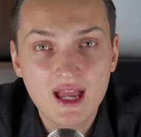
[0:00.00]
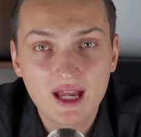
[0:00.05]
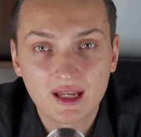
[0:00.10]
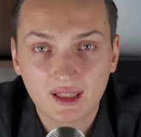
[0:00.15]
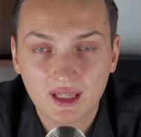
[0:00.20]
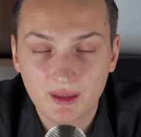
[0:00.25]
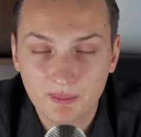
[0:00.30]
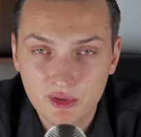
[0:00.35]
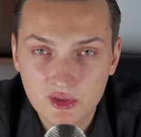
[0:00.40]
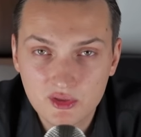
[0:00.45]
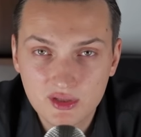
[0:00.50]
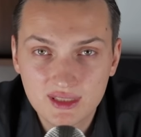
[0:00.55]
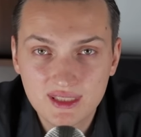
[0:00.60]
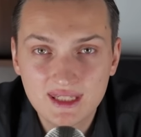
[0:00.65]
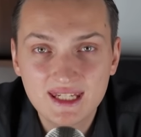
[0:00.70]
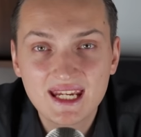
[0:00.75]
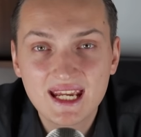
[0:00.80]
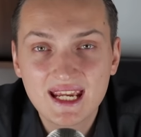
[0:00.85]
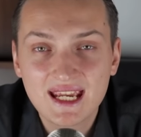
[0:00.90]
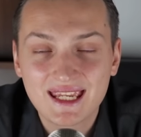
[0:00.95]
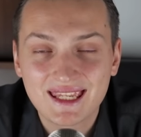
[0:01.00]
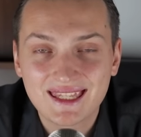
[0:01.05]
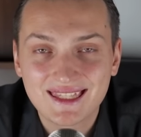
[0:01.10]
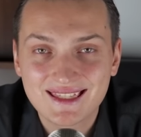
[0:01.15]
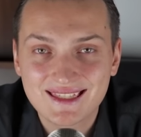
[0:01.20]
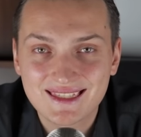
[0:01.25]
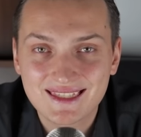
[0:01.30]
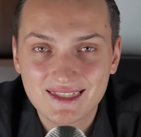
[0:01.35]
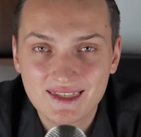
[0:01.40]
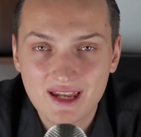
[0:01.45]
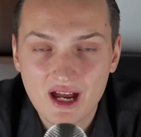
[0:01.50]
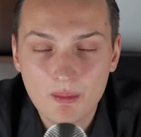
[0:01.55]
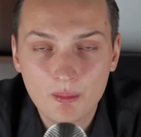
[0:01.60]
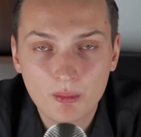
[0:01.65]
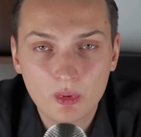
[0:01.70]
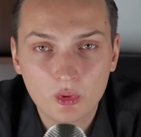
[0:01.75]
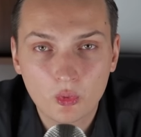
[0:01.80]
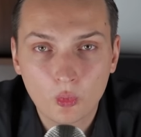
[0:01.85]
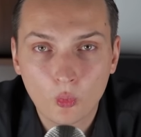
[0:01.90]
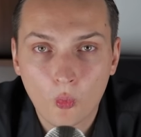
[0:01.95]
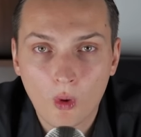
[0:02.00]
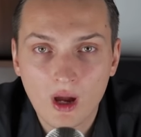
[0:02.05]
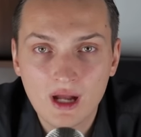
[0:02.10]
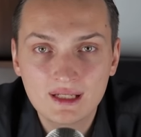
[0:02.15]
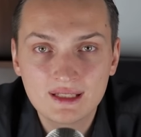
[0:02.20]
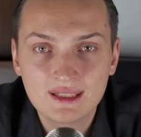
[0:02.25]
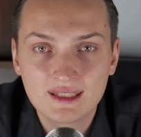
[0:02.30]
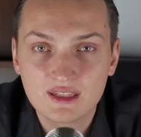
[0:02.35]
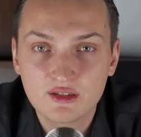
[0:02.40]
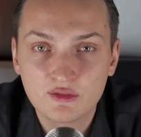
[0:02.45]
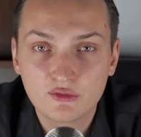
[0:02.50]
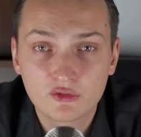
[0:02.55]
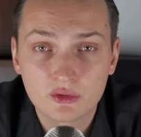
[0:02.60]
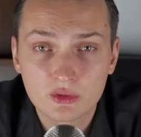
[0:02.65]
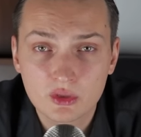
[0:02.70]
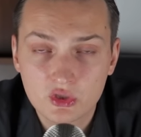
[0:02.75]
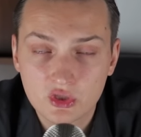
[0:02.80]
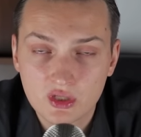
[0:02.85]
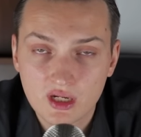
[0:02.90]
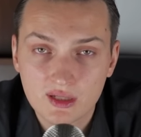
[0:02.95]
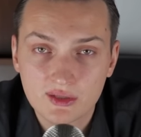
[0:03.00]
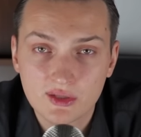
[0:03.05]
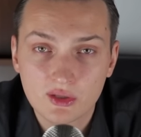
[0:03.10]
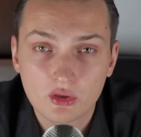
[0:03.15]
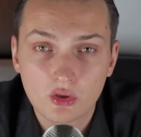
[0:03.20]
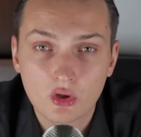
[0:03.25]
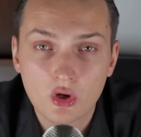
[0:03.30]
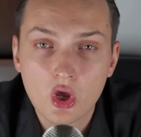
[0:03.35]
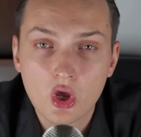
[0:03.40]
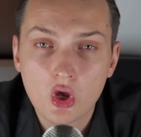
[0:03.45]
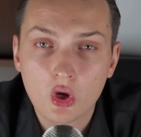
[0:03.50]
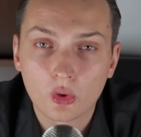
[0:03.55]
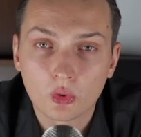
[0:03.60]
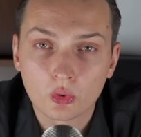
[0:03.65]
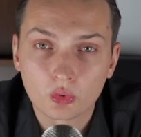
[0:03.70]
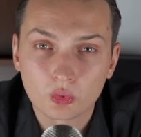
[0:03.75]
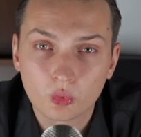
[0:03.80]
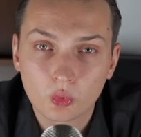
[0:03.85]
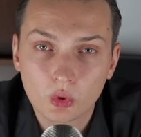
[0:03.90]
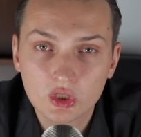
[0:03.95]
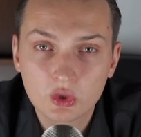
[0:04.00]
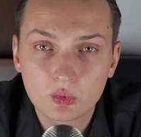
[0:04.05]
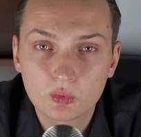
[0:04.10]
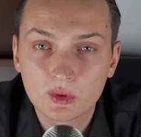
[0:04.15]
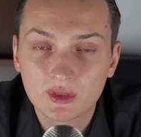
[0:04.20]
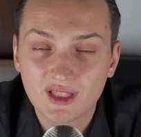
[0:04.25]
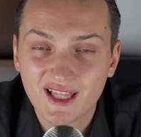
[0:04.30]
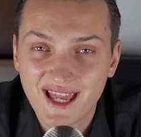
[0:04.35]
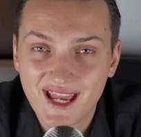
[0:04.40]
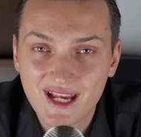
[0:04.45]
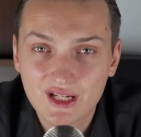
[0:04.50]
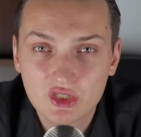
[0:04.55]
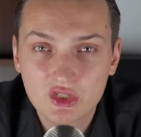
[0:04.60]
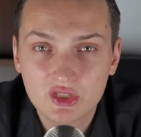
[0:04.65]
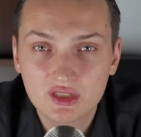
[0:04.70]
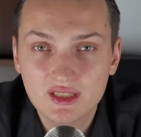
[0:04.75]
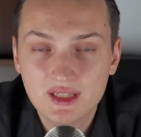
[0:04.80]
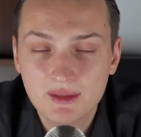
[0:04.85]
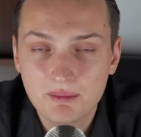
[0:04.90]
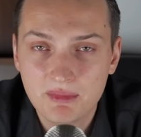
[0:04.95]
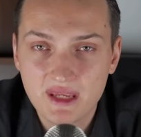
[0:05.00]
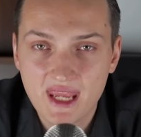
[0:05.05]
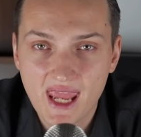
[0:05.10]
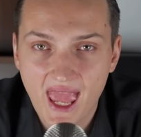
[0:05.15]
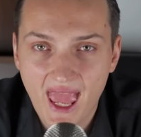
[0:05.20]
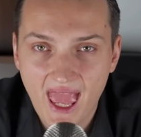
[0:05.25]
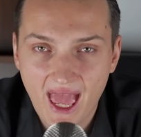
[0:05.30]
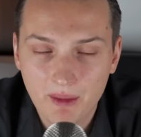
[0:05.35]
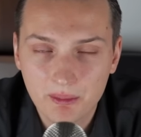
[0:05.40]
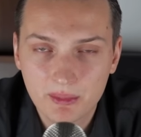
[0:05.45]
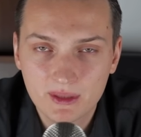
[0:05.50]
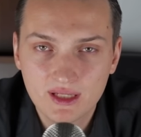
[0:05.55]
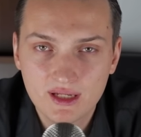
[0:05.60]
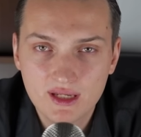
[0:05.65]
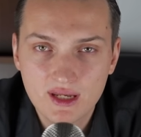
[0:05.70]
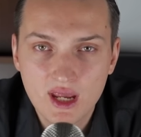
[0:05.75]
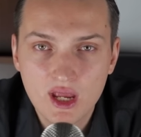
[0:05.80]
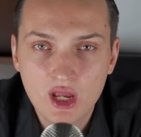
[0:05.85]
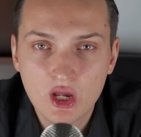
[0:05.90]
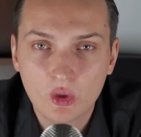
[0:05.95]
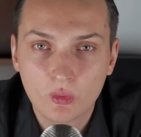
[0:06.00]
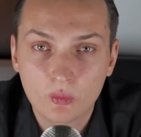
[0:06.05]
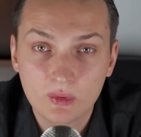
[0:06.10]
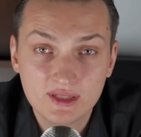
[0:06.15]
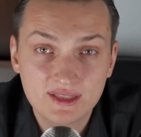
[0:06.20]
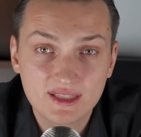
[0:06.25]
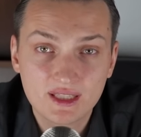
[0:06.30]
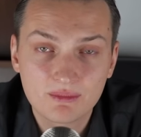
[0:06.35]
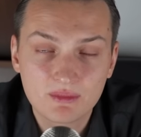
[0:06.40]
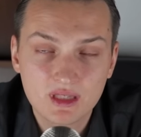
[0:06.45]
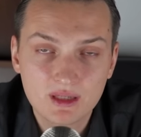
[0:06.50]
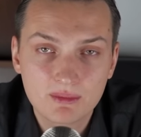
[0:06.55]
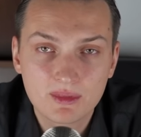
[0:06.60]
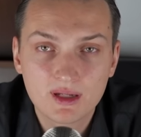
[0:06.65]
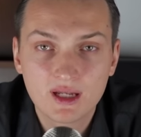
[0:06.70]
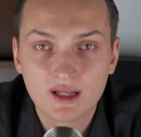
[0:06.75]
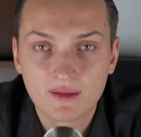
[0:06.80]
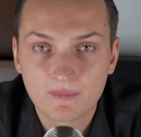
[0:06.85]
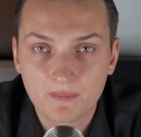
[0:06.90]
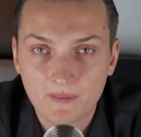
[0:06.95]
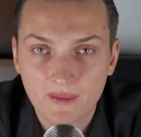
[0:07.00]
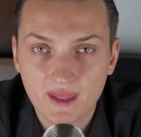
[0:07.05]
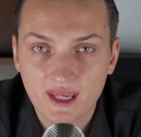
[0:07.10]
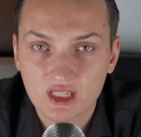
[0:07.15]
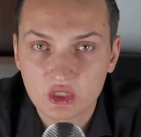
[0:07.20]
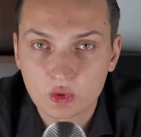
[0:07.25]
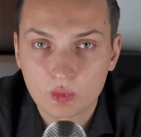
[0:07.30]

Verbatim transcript: Community is the number one differentiator on what will actually be happening with the meme as